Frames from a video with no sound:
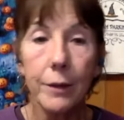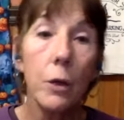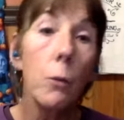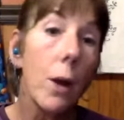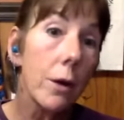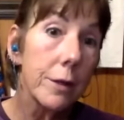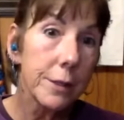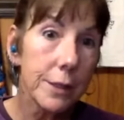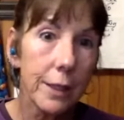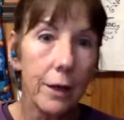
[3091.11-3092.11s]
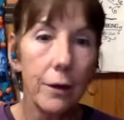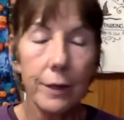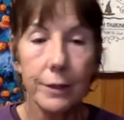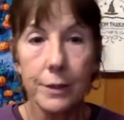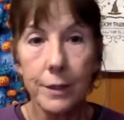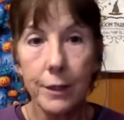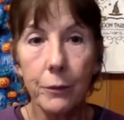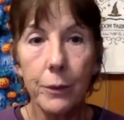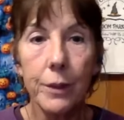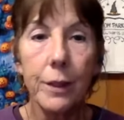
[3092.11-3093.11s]
The awareness scale, that's another
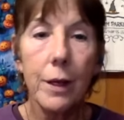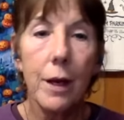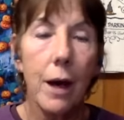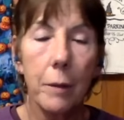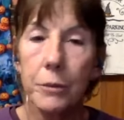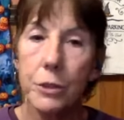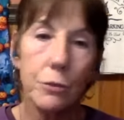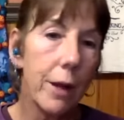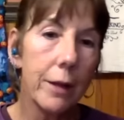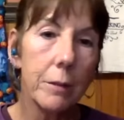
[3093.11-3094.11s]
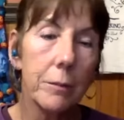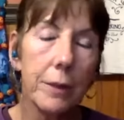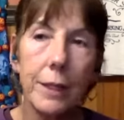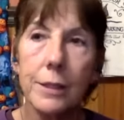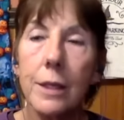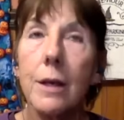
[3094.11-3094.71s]
one. Um, just random things.